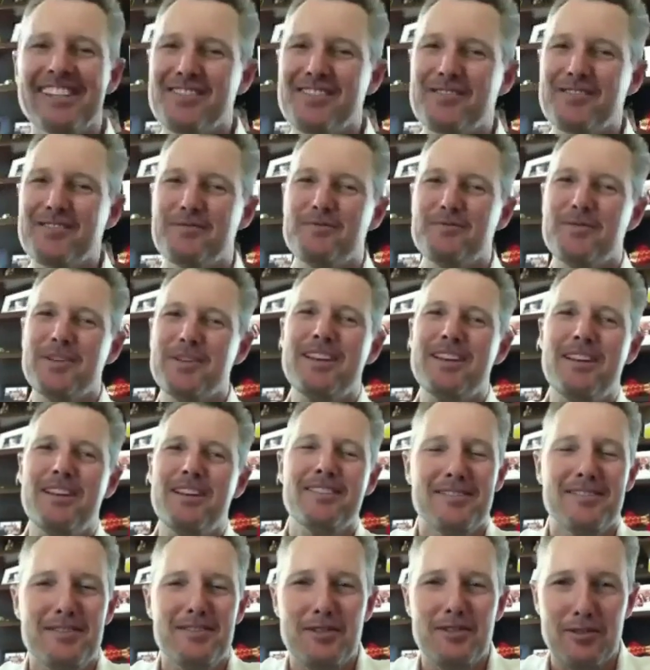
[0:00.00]

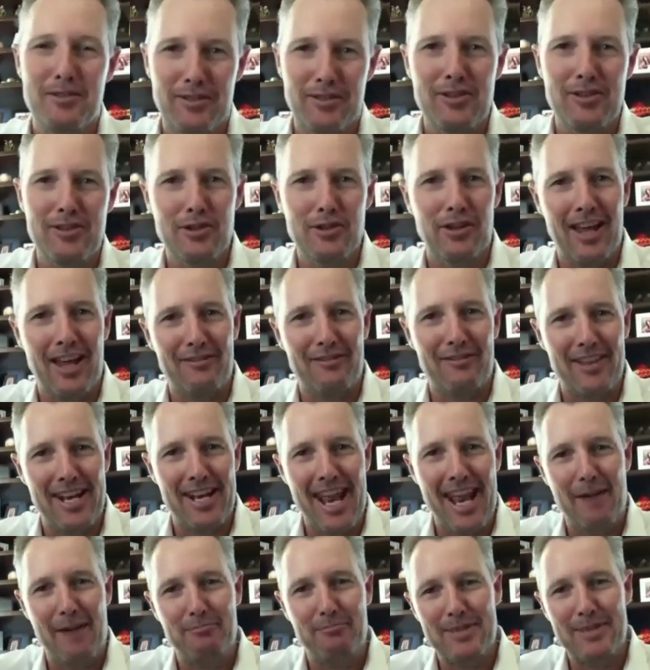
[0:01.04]
when you love the
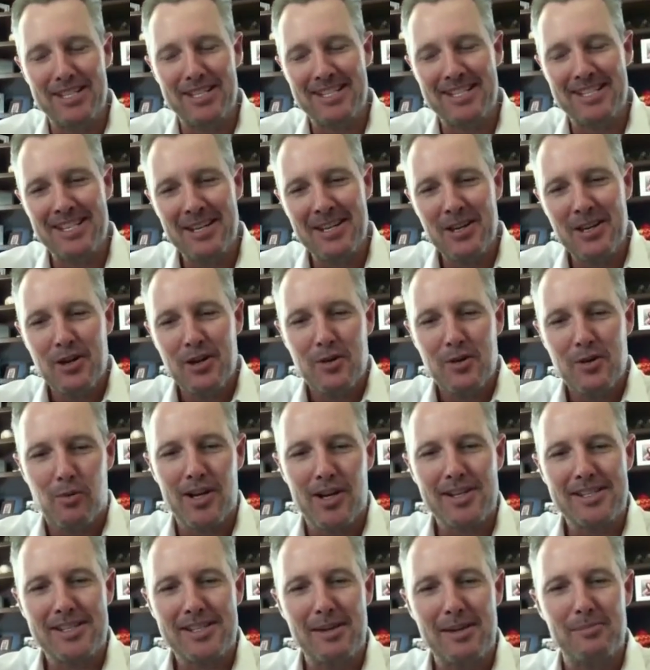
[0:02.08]
numbers,
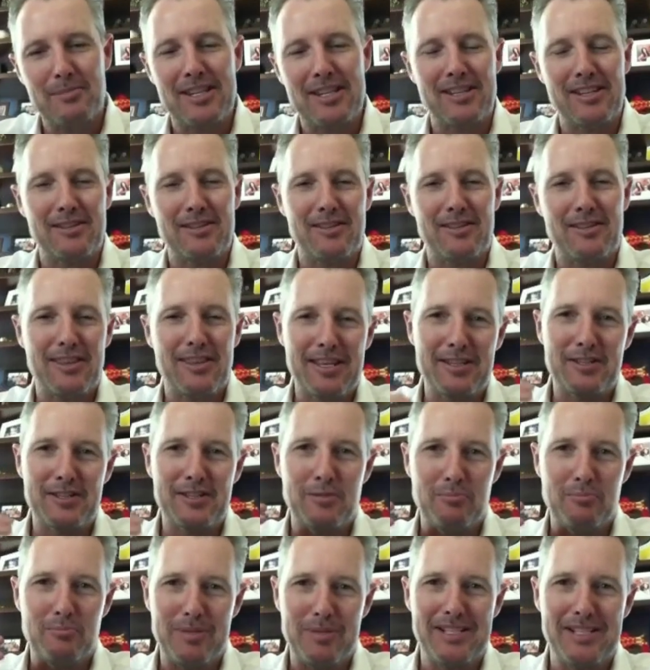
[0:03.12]
what are some of the things
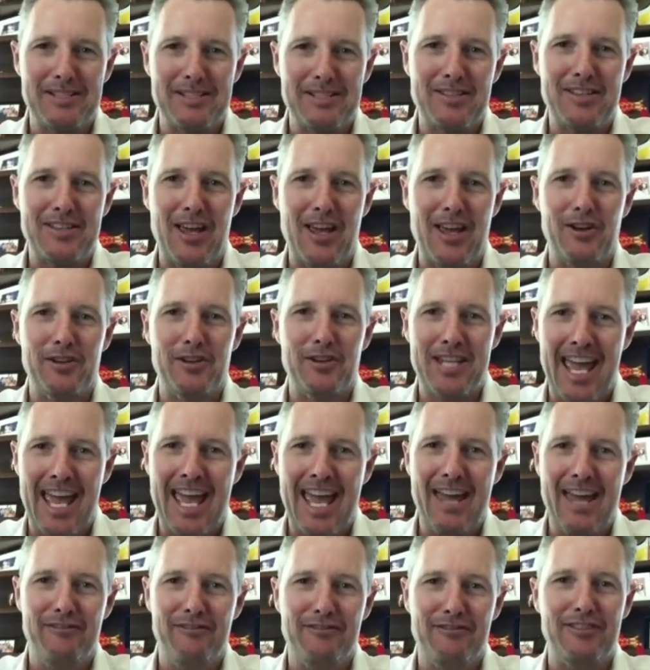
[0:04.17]
that business owners
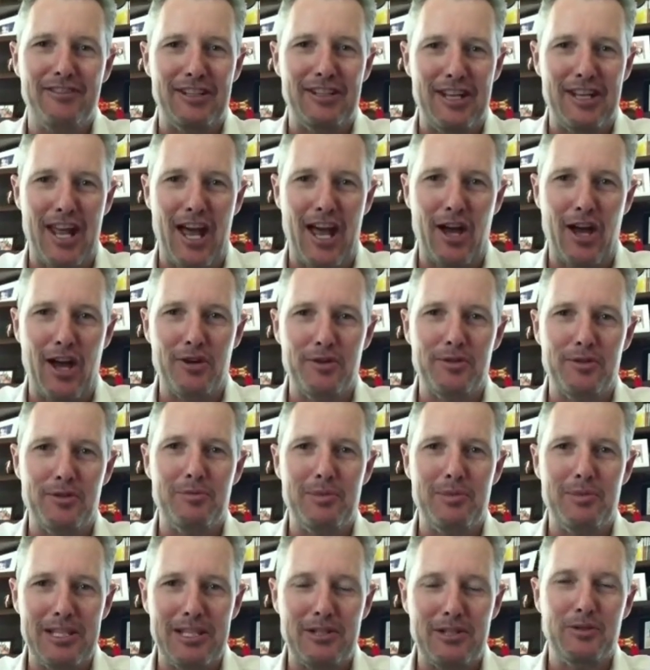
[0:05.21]
have to know to
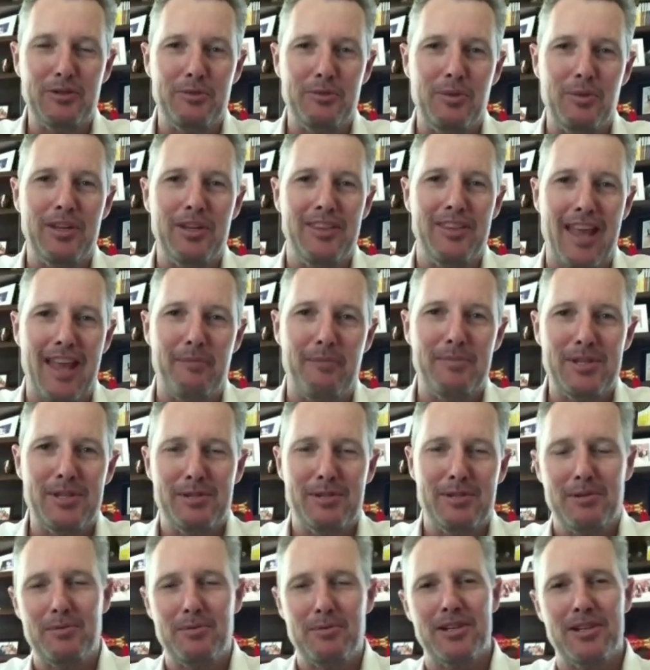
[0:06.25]
be good with
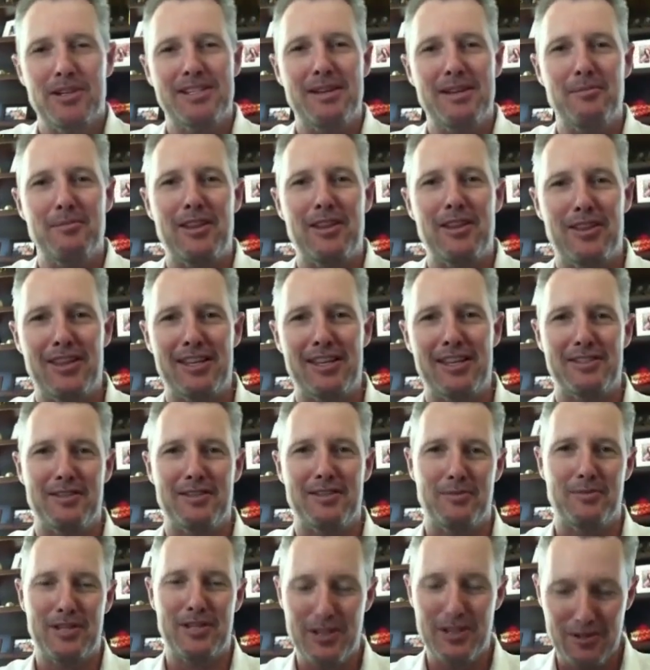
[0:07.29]
numbers? I mean, what are some of the things
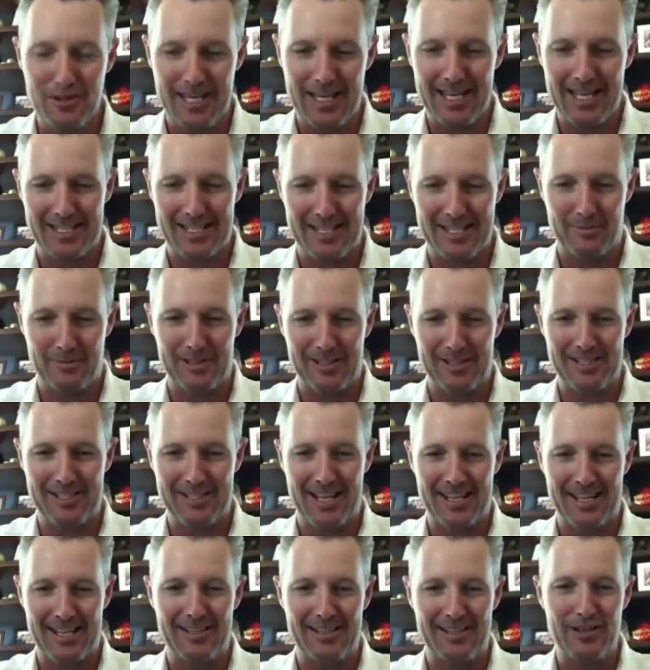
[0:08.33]
that when you get someone, you
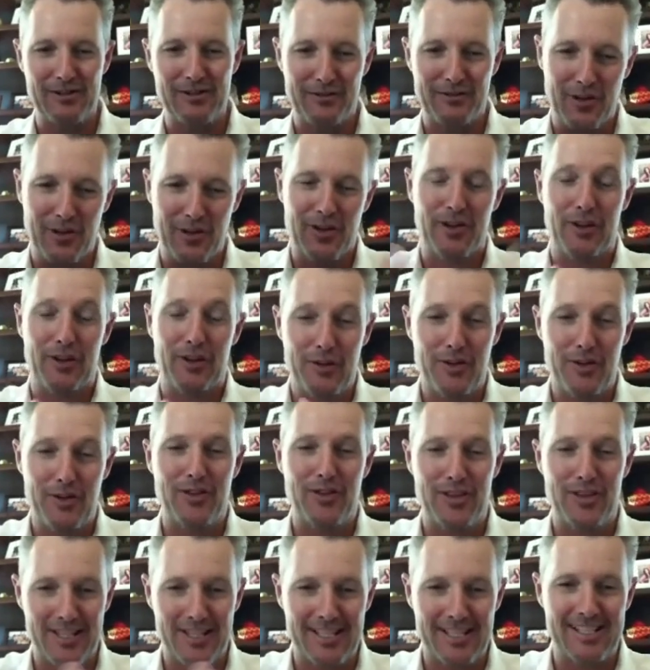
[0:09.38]
say, you've got to
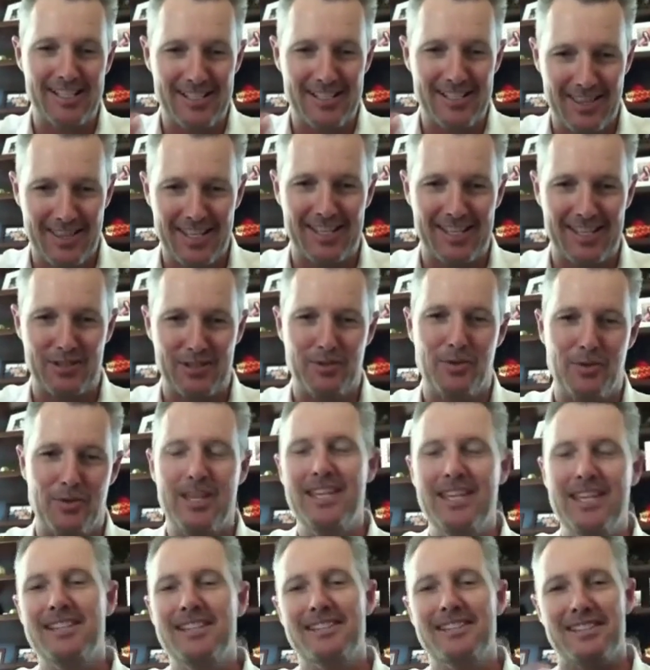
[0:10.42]
learn these things, or
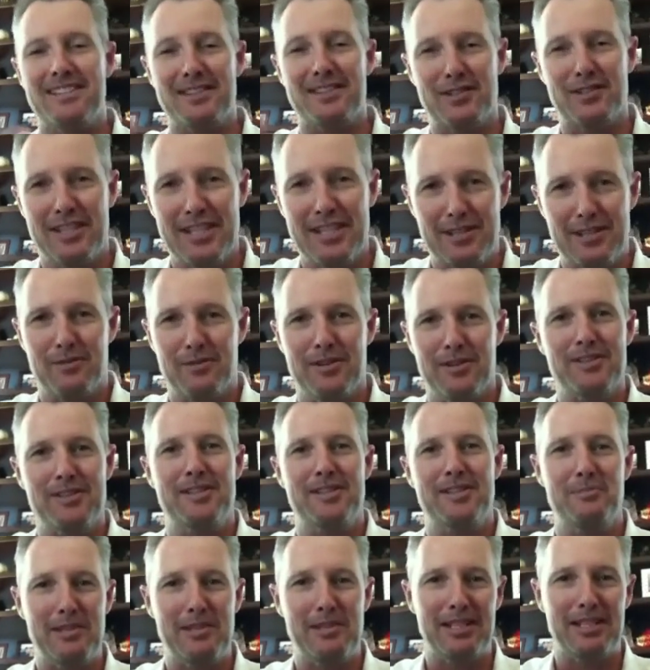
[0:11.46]
here's the secrets
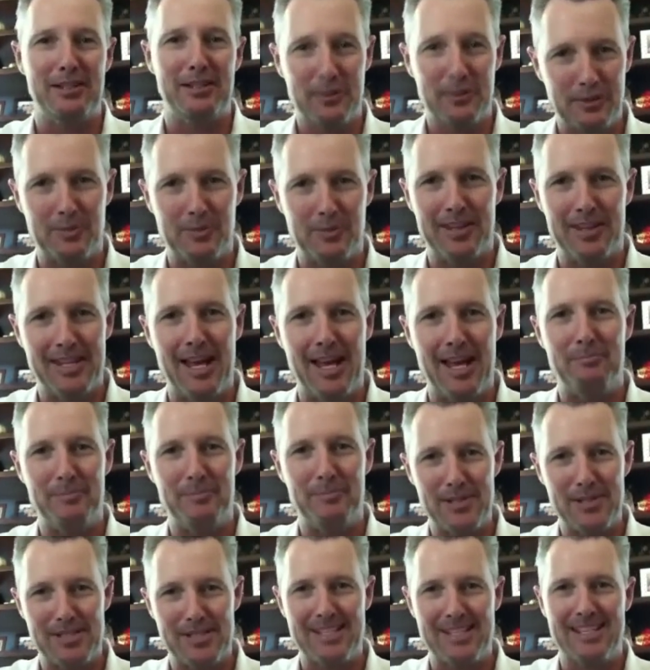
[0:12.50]
to being good with
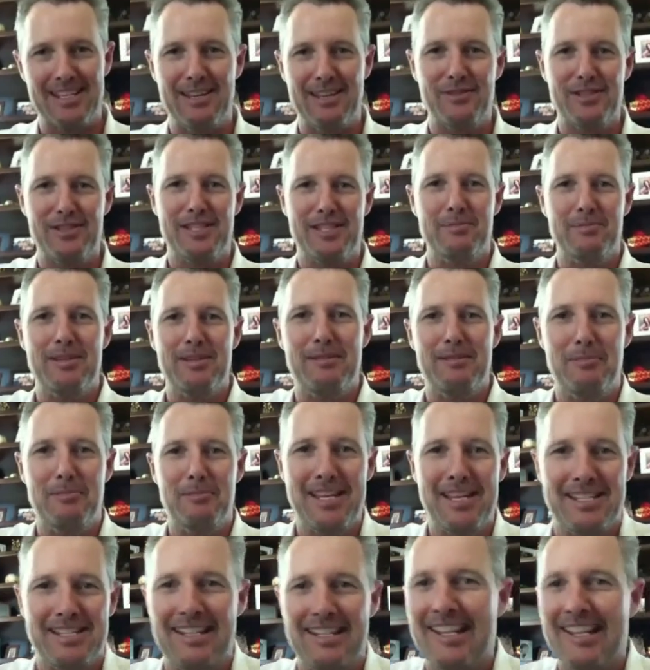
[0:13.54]
numbers? Give us some of your
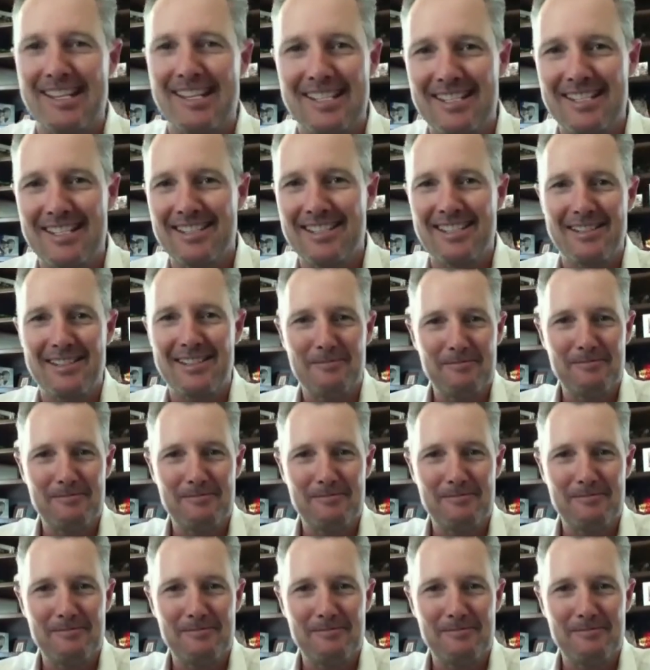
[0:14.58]
best lessons.